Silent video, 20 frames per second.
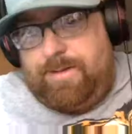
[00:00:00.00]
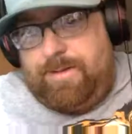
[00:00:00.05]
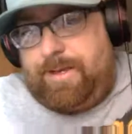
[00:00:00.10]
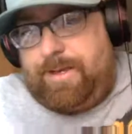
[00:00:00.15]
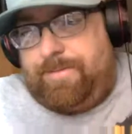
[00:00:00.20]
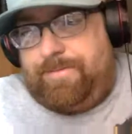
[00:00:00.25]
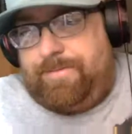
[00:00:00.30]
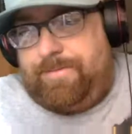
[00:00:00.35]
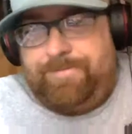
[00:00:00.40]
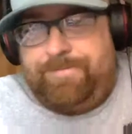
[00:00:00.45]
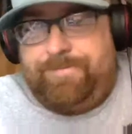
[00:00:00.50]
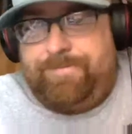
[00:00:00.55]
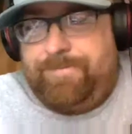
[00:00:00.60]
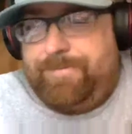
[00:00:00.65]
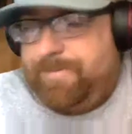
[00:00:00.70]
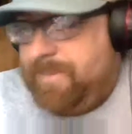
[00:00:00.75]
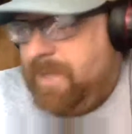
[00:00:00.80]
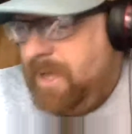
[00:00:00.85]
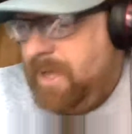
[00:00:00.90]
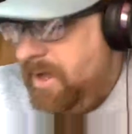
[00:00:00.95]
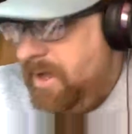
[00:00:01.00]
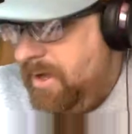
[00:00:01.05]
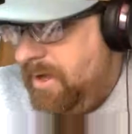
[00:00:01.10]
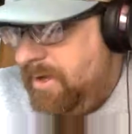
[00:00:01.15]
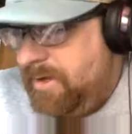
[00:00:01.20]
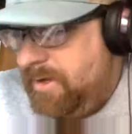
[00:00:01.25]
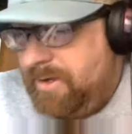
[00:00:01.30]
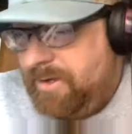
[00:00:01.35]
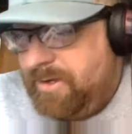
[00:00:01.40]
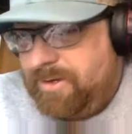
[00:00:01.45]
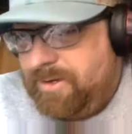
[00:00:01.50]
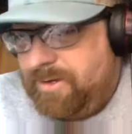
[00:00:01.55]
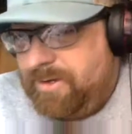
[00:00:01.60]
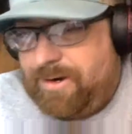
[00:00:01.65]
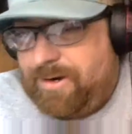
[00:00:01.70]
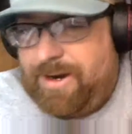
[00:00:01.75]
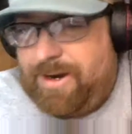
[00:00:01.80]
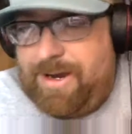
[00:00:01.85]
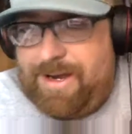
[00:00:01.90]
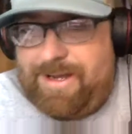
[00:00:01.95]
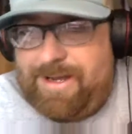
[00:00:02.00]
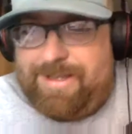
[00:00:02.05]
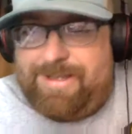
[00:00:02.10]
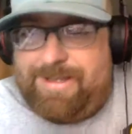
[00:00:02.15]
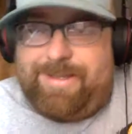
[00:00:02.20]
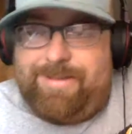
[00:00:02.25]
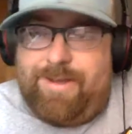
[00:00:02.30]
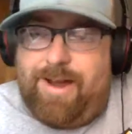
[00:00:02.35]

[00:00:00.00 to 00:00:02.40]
did. Crazy.